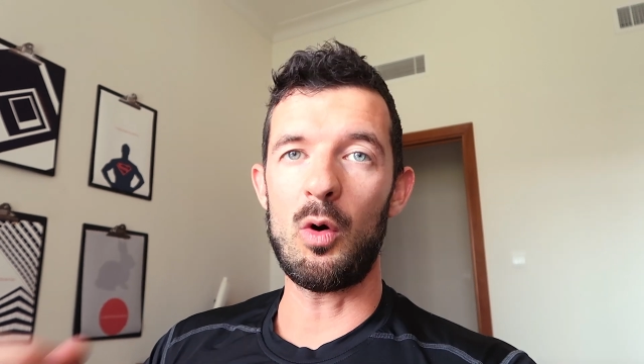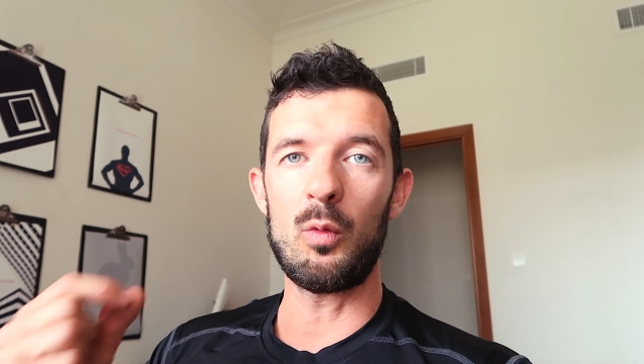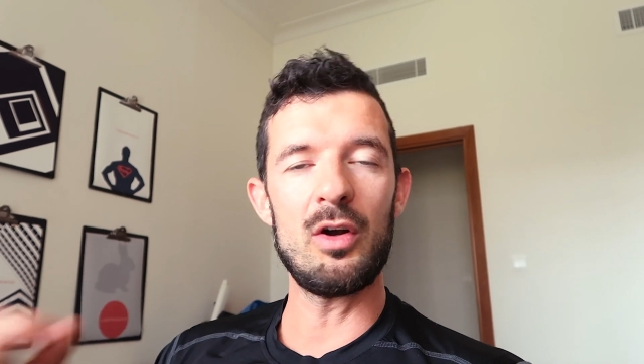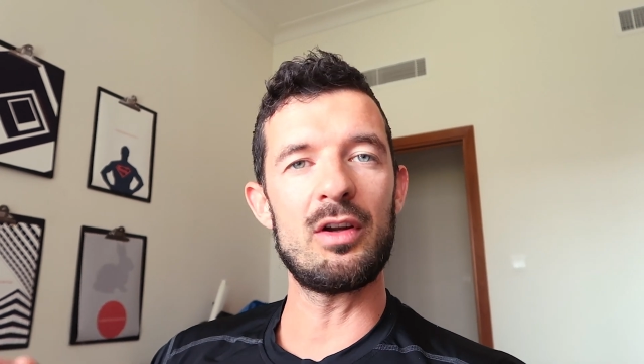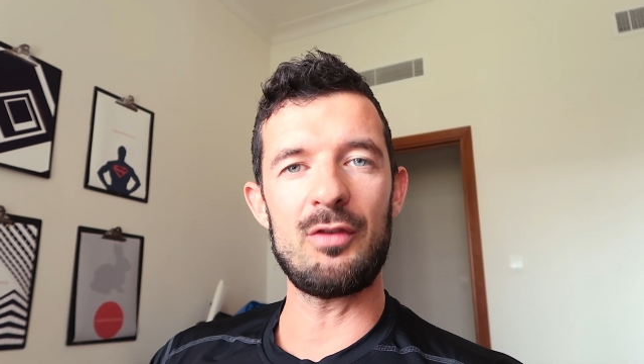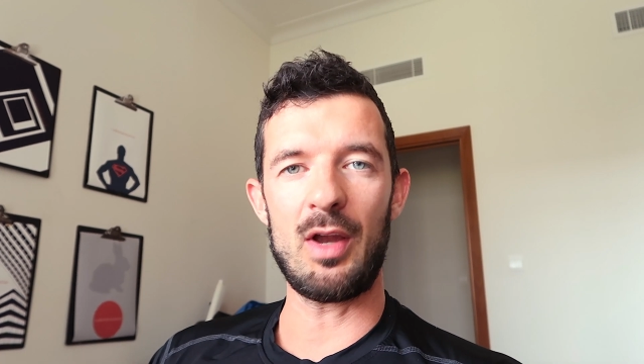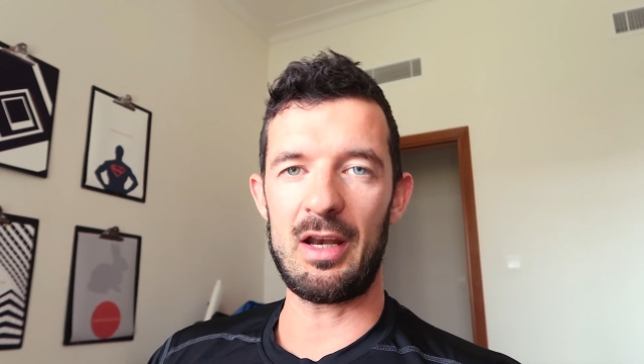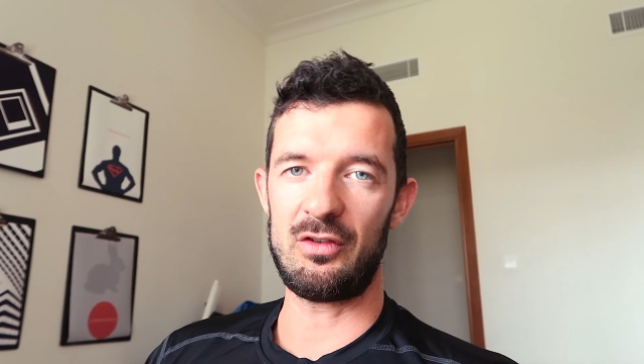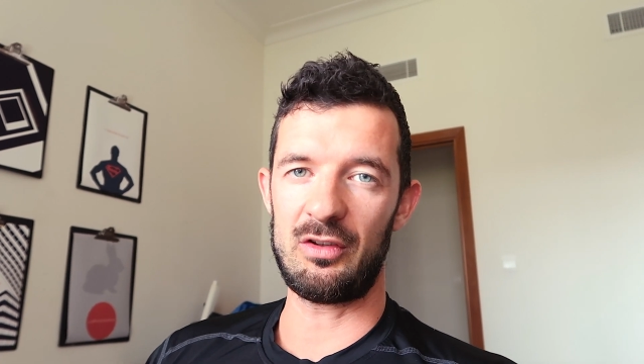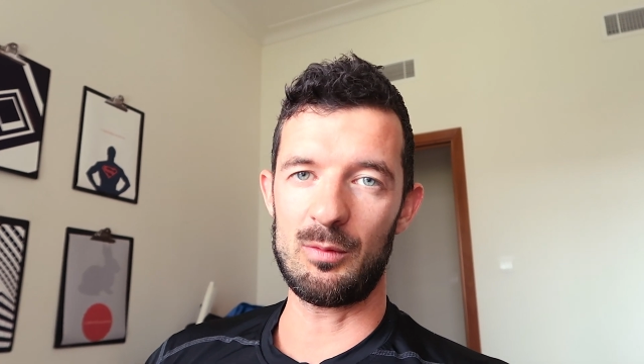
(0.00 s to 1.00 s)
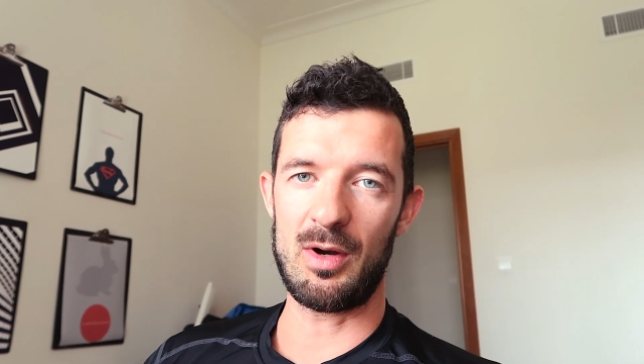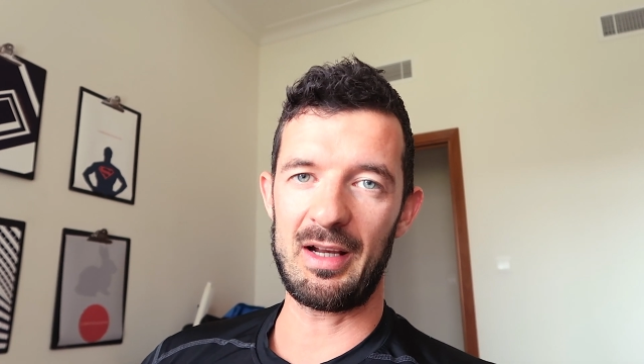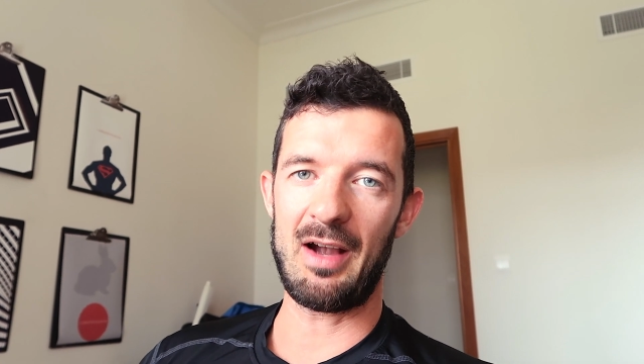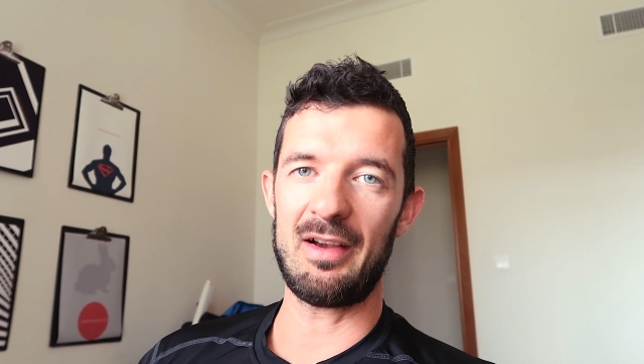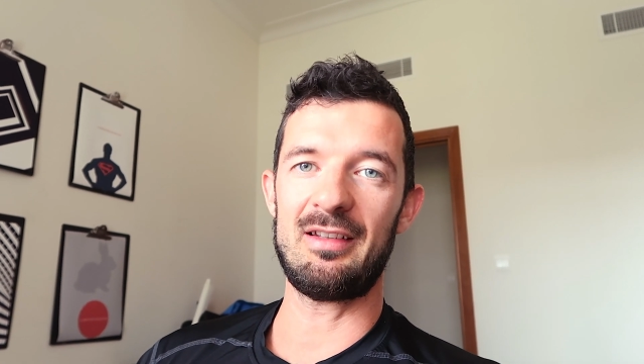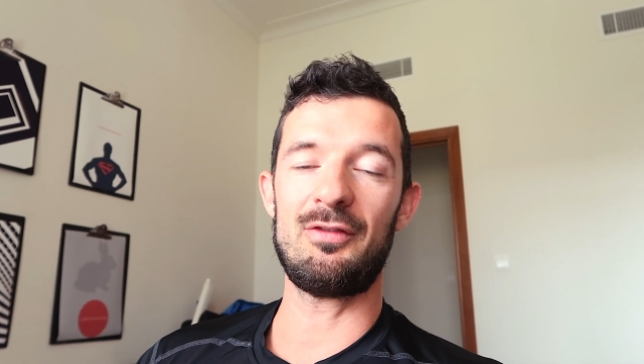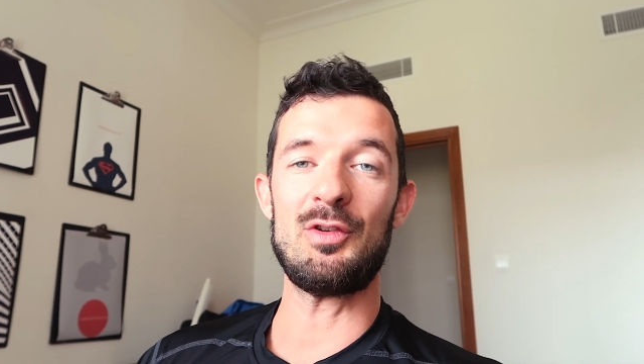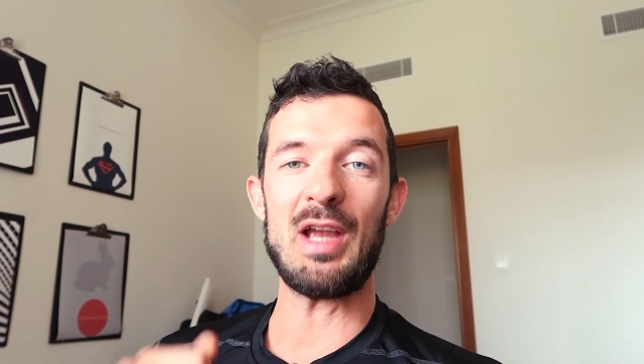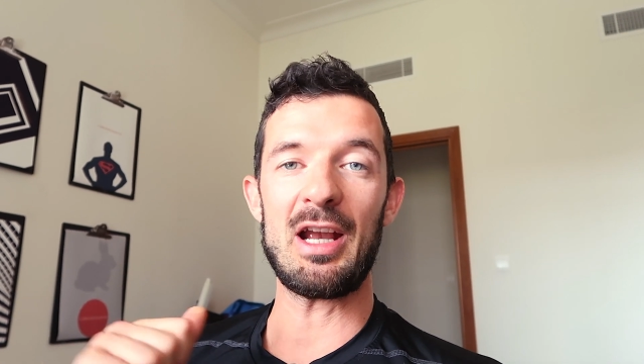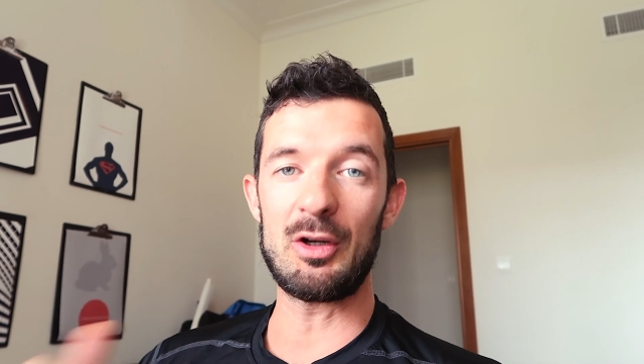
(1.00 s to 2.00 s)
What will give you energy to work out is if
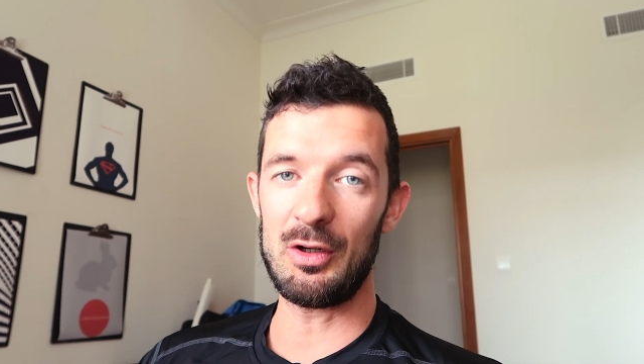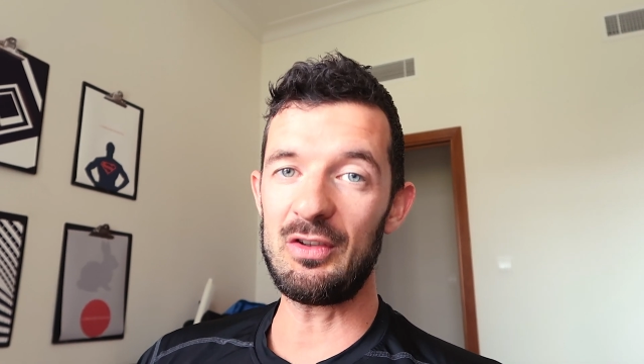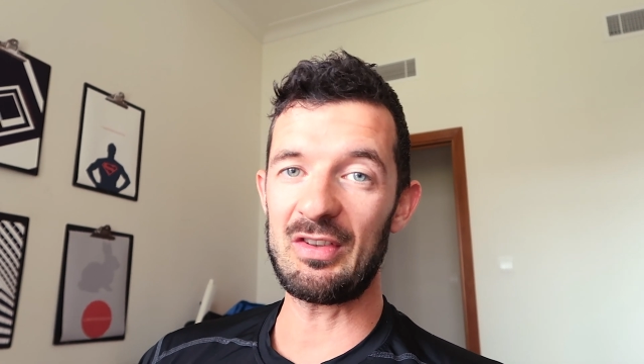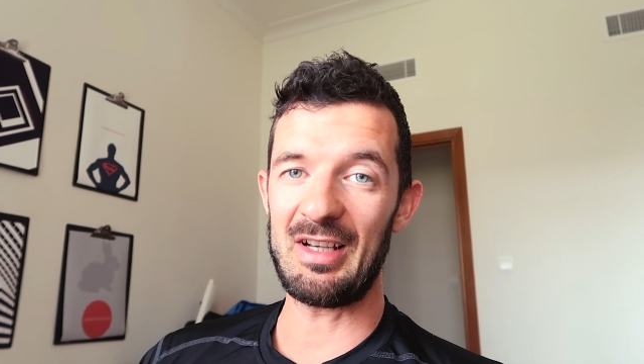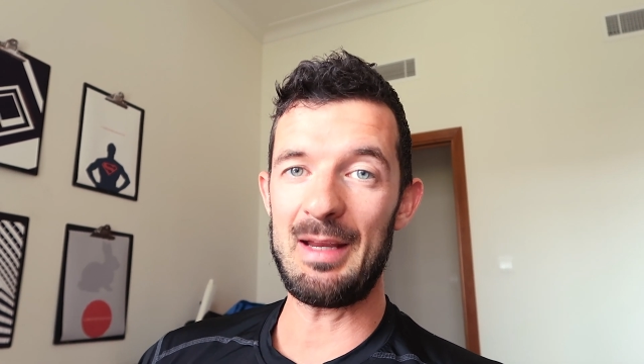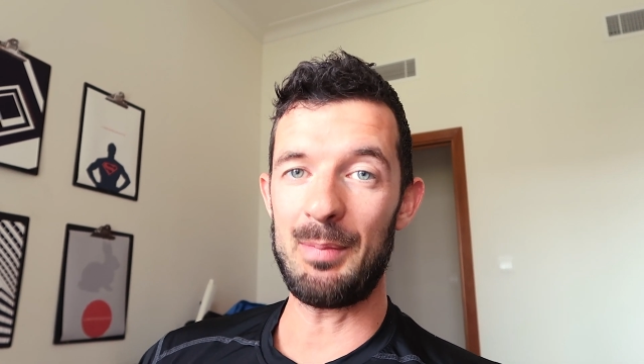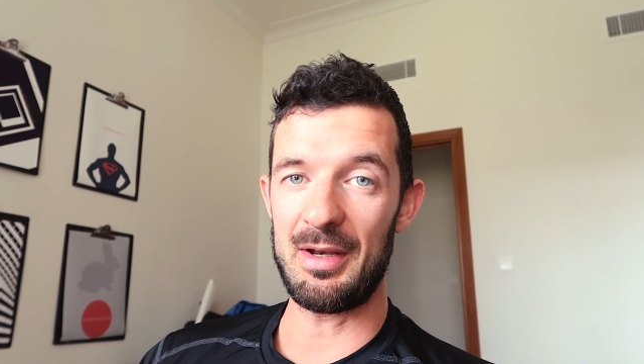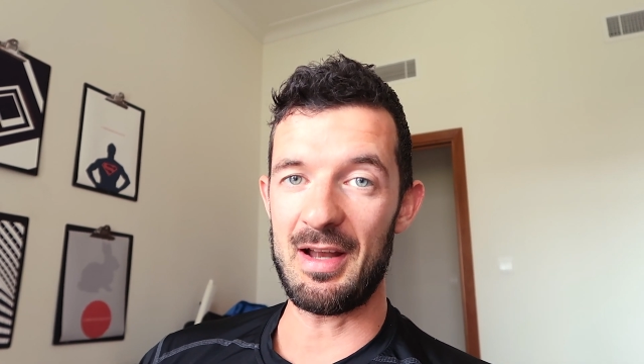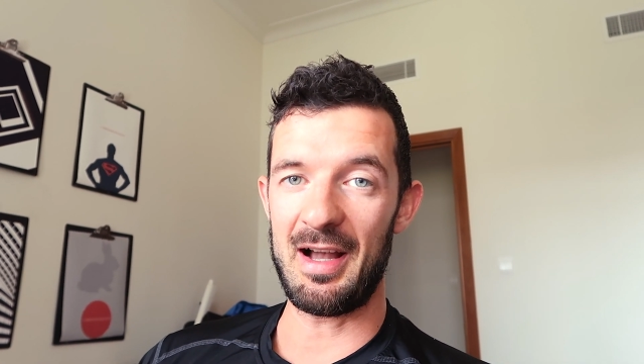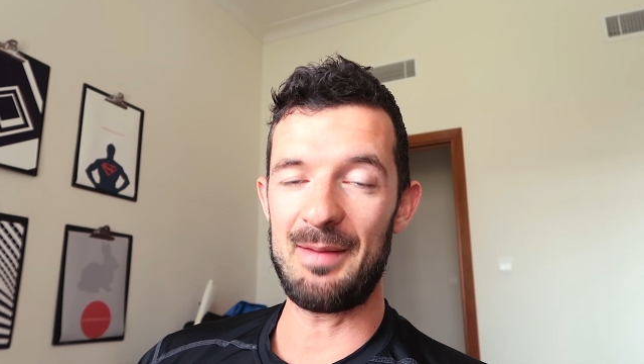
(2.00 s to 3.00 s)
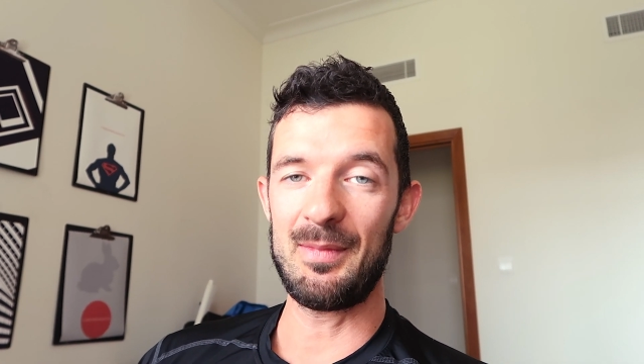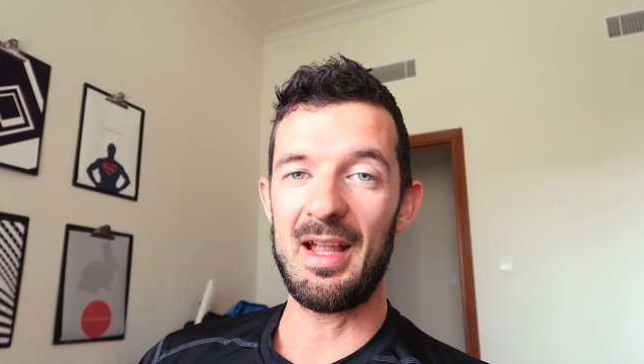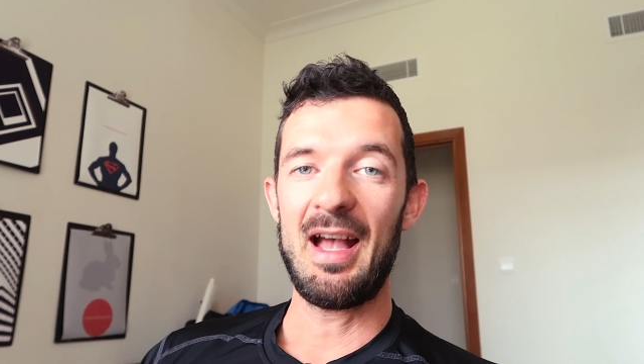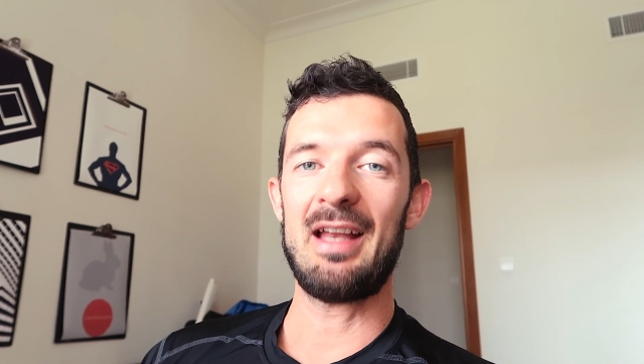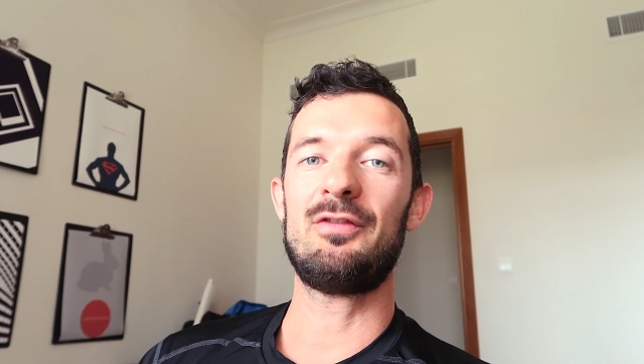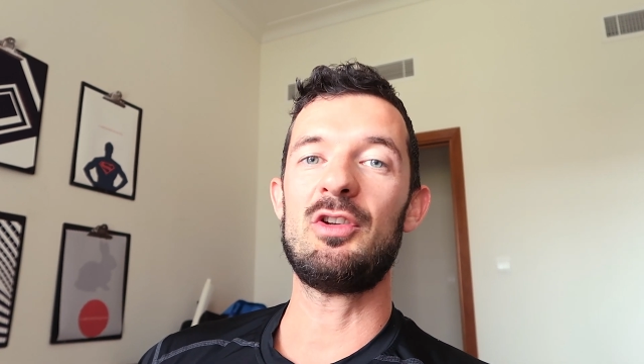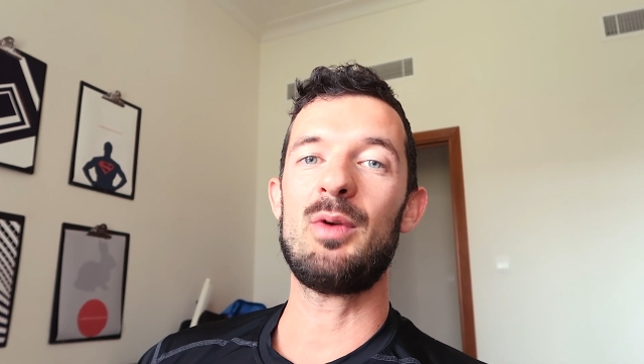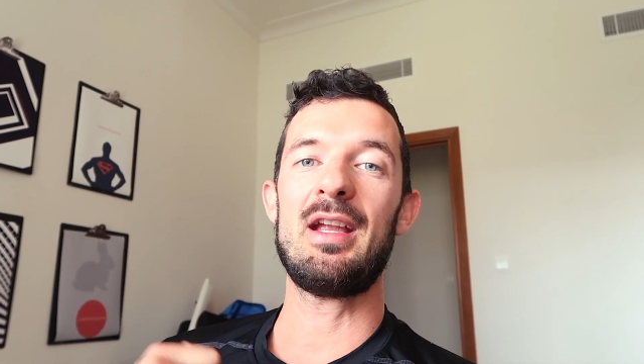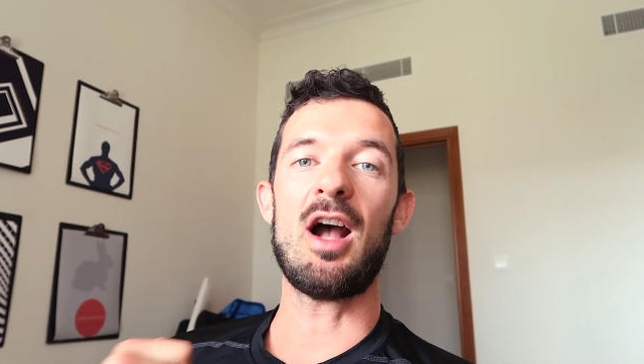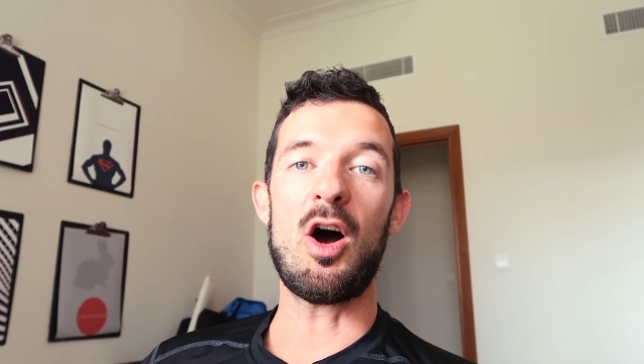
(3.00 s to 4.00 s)
you get good sleep at night, and if
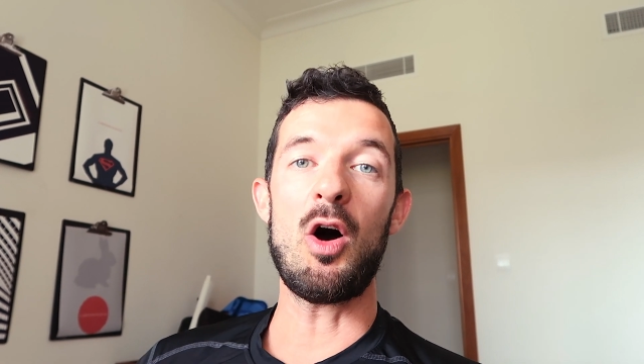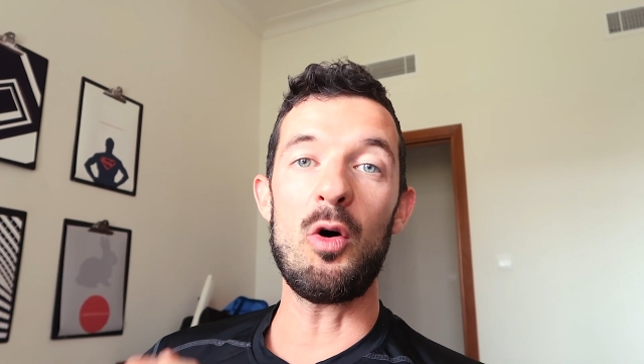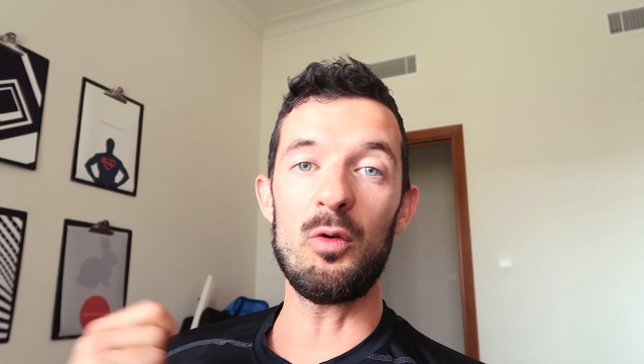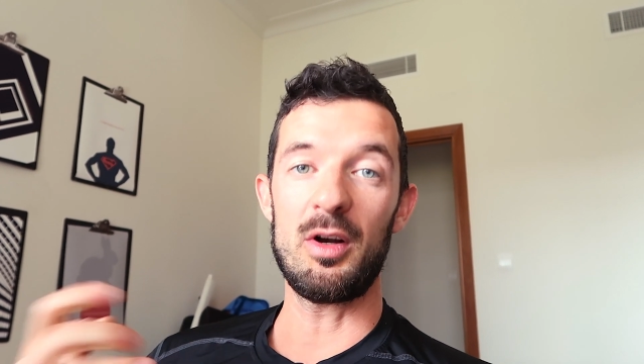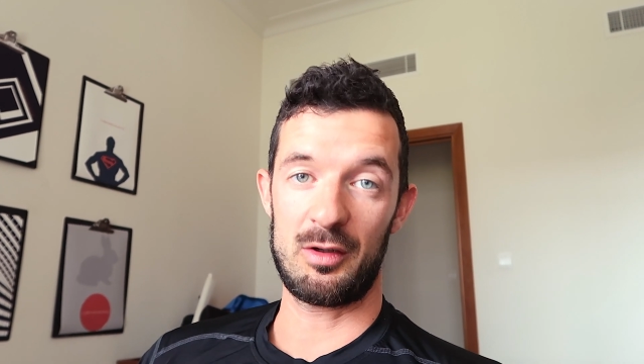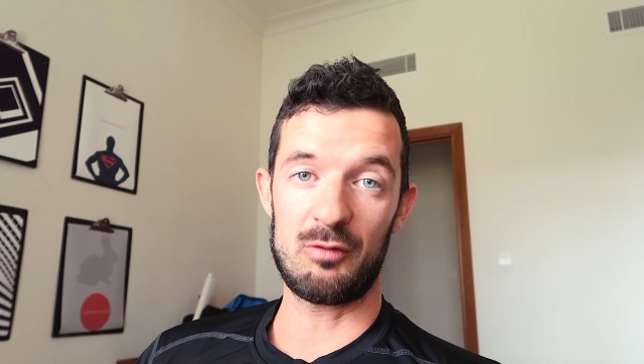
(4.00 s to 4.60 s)
you eat whole